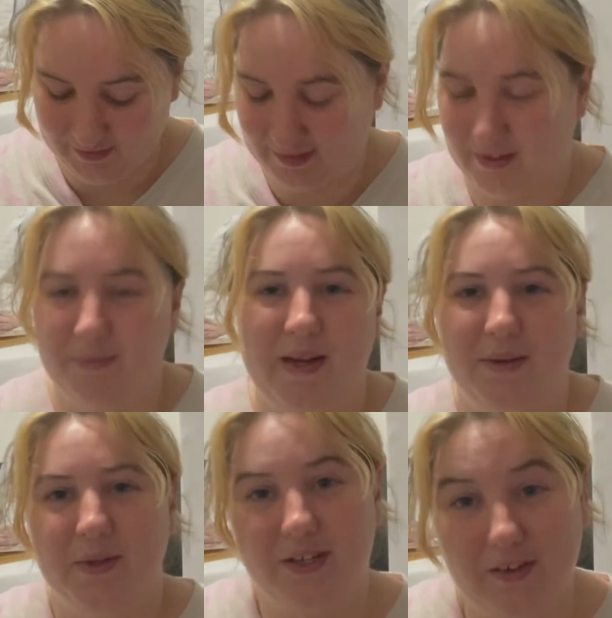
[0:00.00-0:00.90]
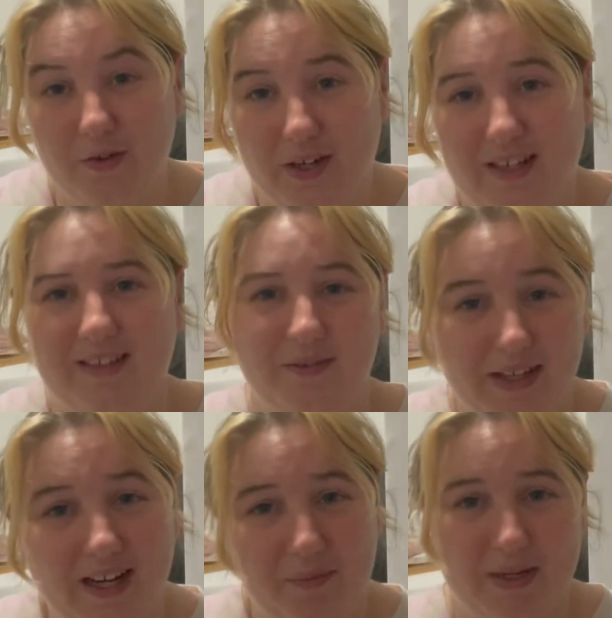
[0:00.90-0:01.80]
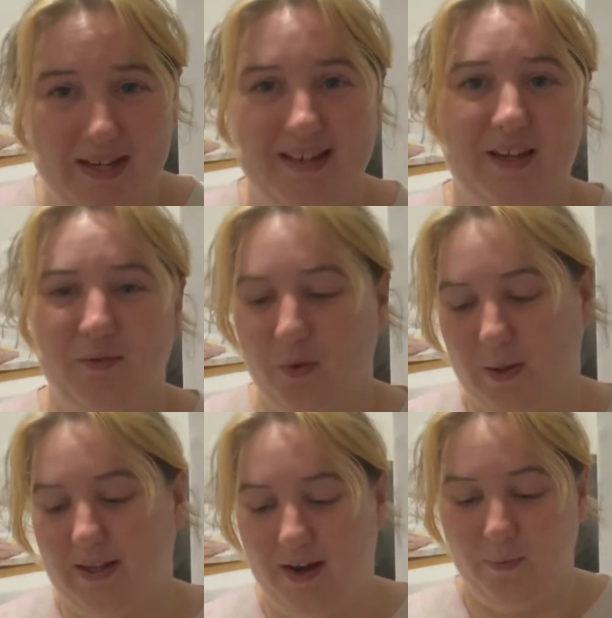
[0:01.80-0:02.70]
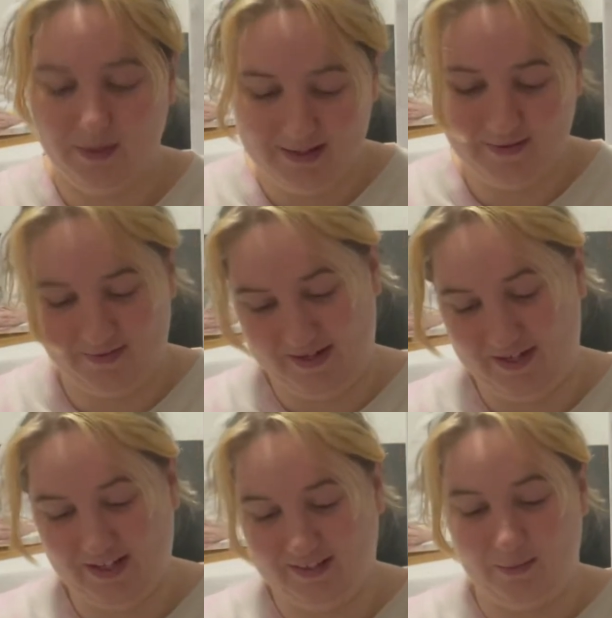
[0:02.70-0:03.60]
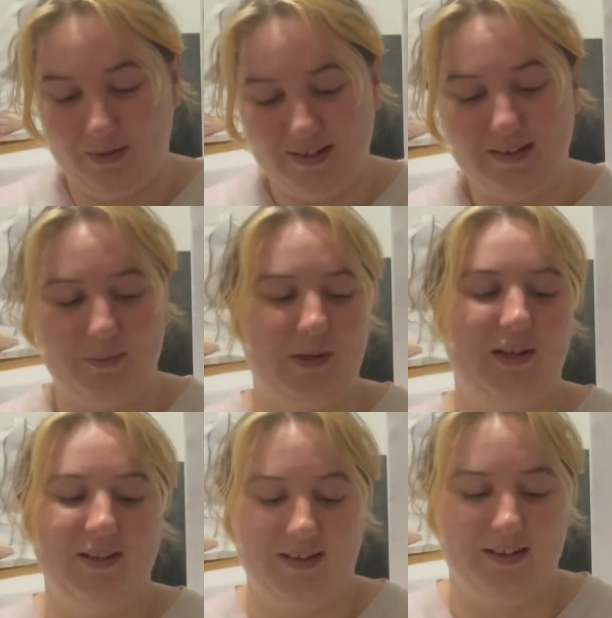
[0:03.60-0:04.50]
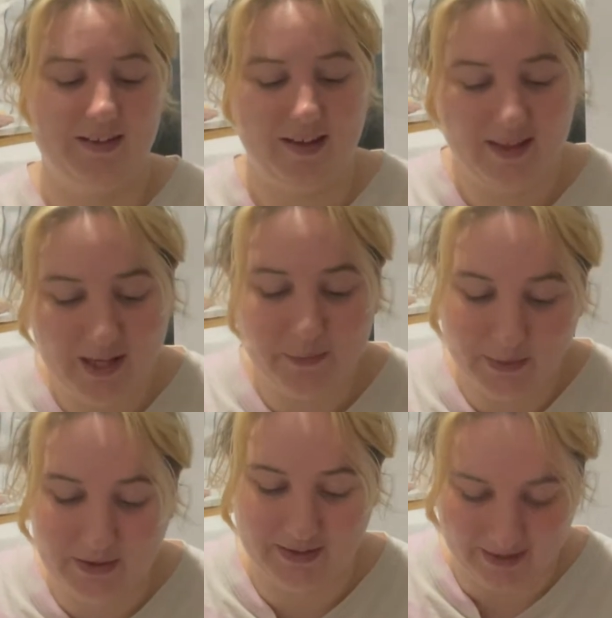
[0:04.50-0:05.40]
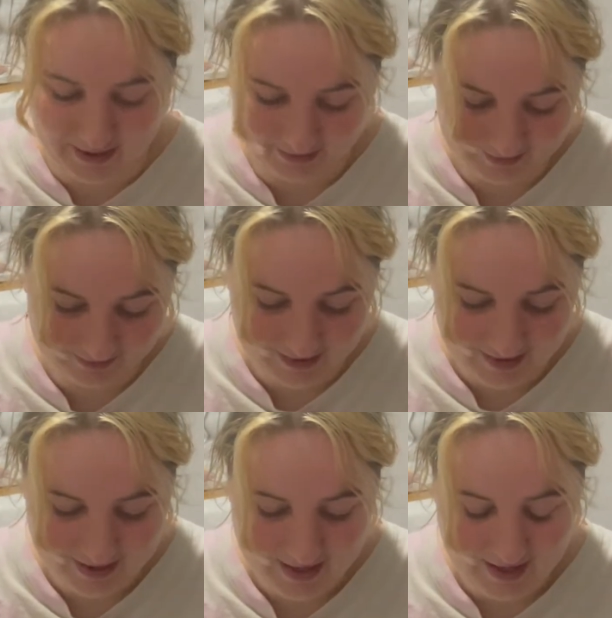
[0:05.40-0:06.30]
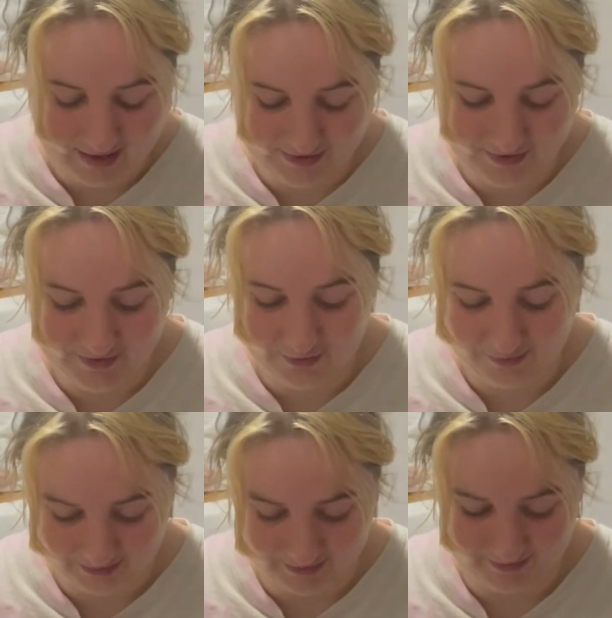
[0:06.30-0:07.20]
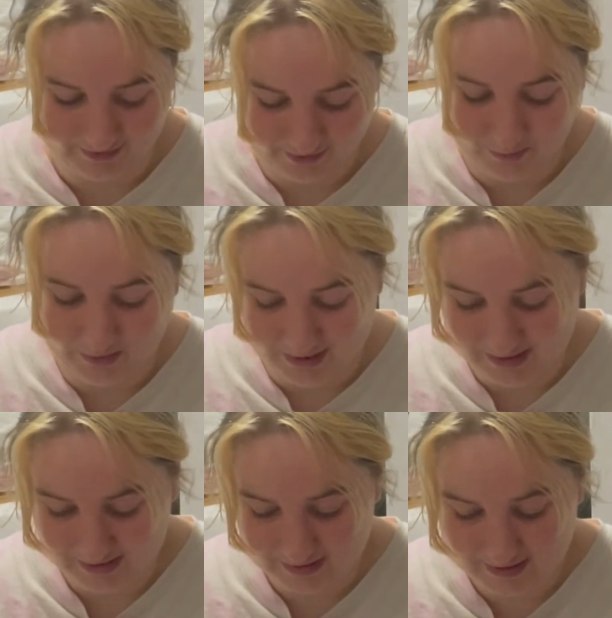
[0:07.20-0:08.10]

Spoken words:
that I've made, which is annoying because I feel like I've been knitting it for a while and I wanted to finish it because I want to see what it looks like, because I think it will look nice. I just don't think it's gonna work.